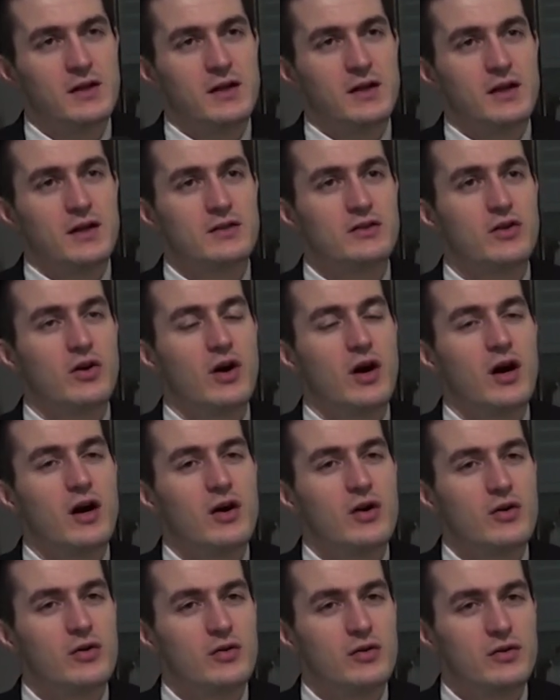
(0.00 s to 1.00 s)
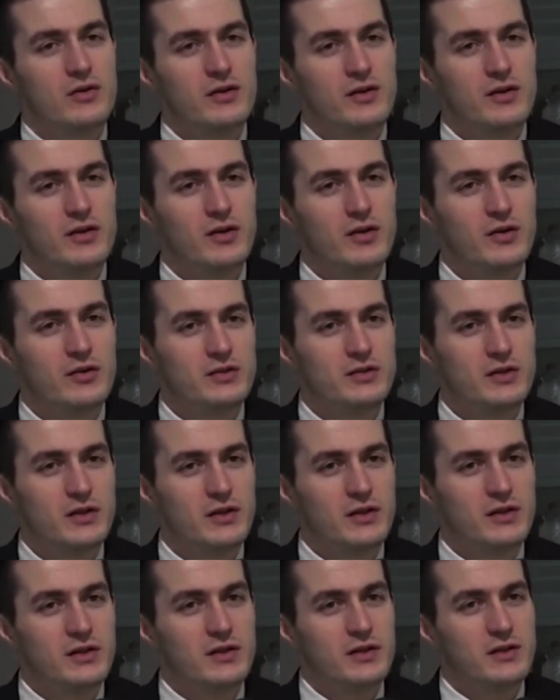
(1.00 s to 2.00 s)
So how, it
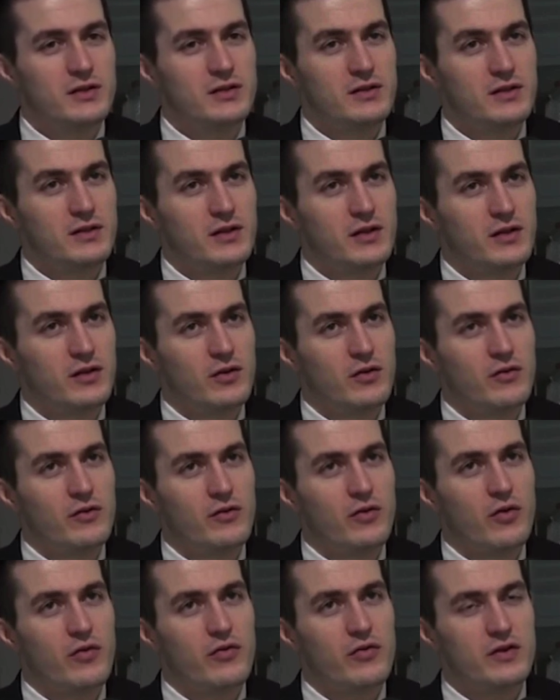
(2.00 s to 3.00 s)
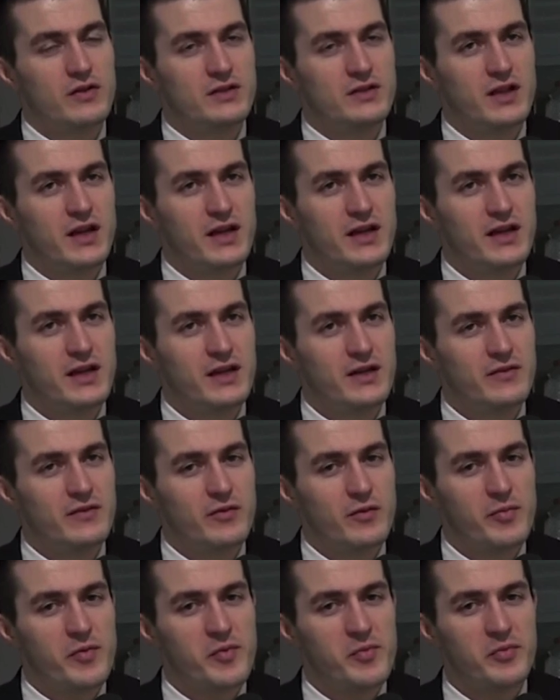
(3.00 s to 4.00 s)
took like over a decade
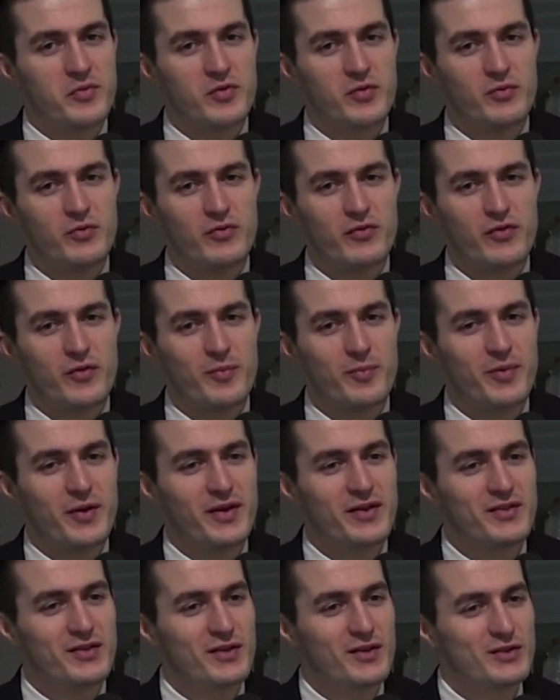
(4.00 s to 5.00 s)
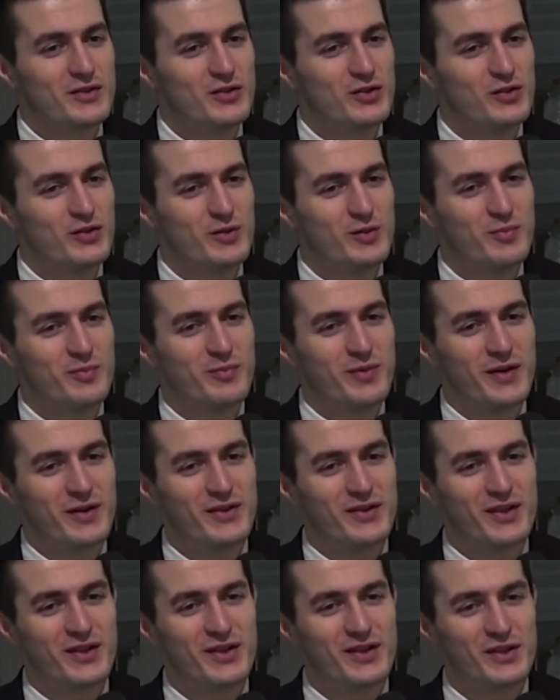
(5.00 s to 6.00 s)
for people to move from Python 2 to
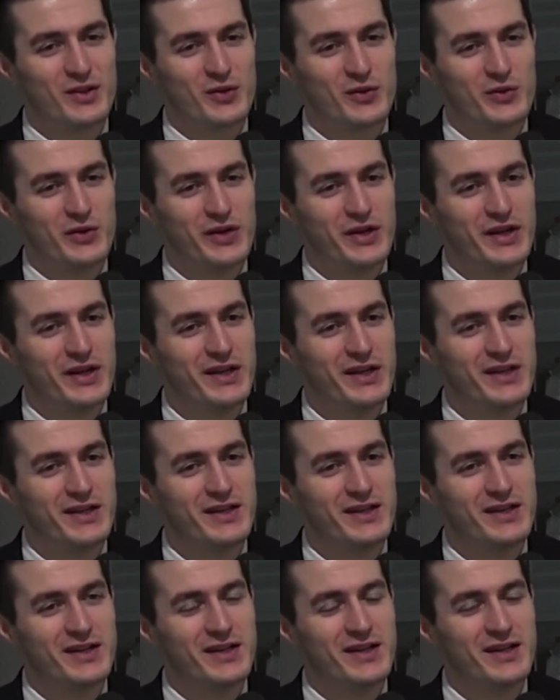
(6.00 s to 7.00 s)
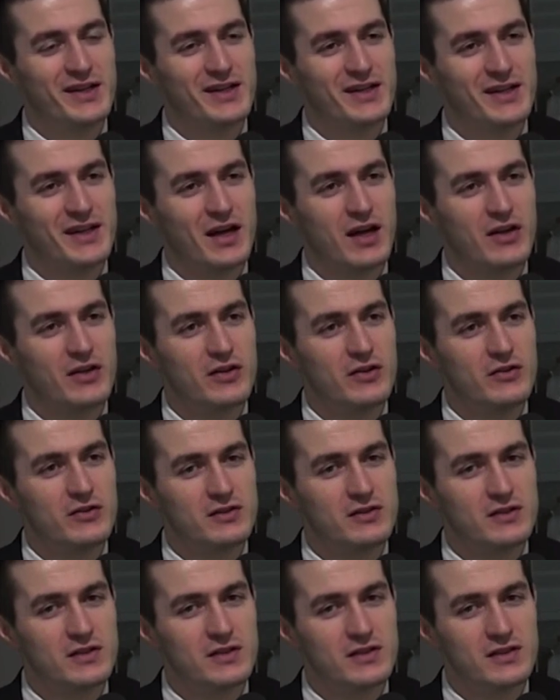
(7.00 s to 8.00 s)
Python 3. How do you
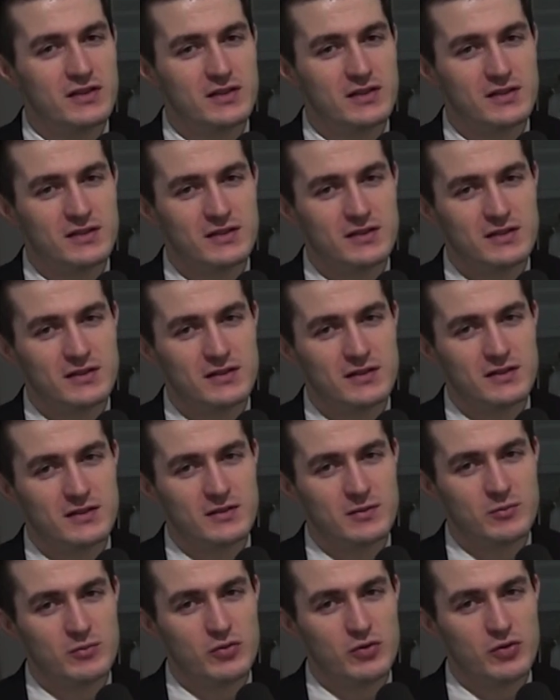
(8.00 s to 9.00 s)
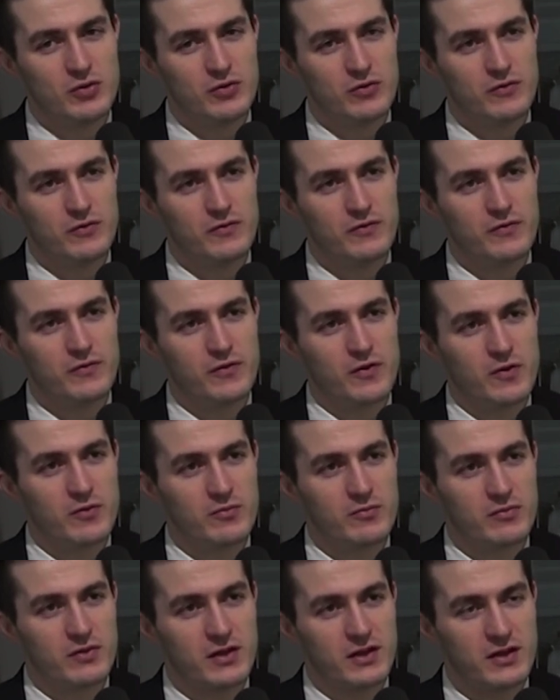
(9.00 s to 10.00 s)
see the move
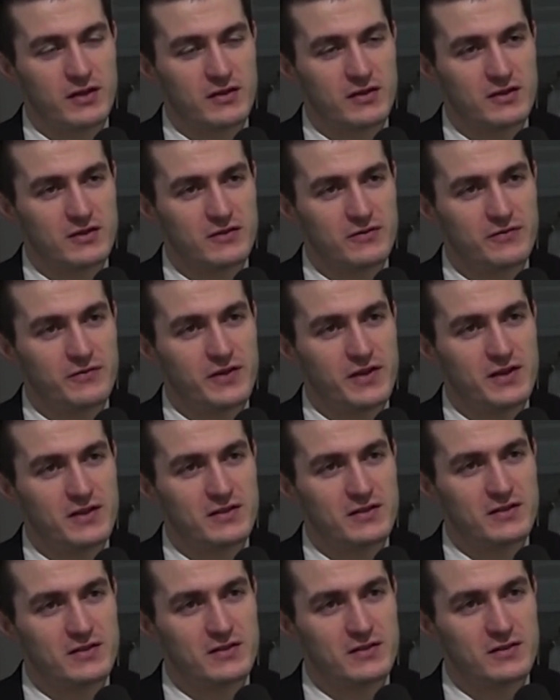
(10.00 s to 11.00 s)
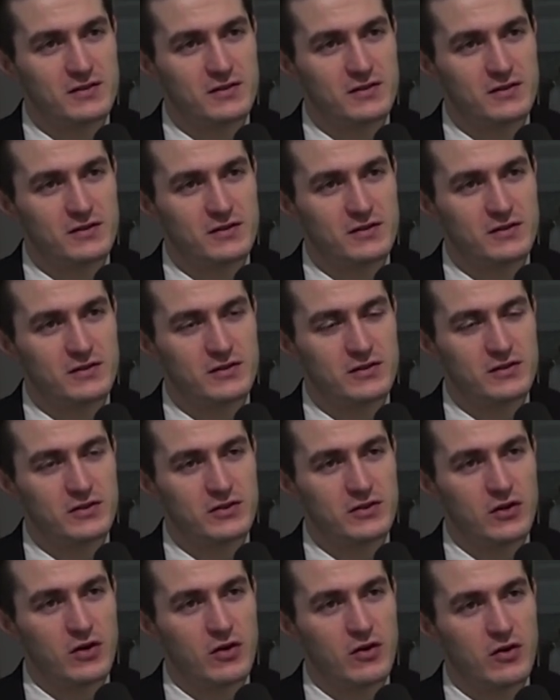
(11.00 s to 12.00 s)
from like this phase
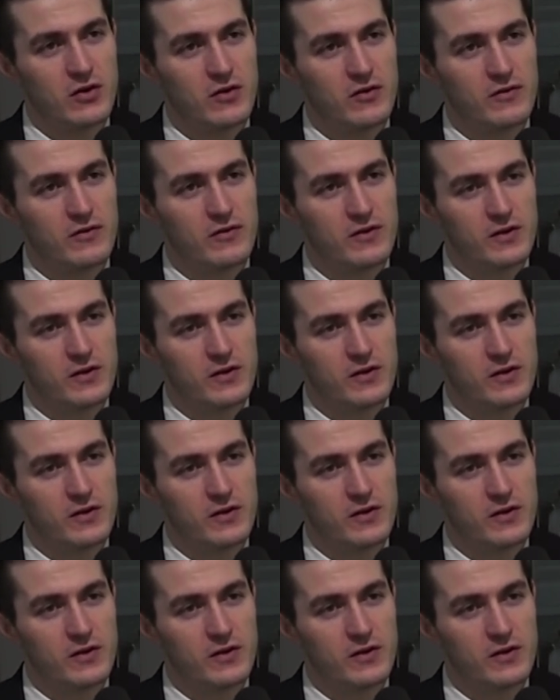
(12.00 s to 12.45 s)
0 of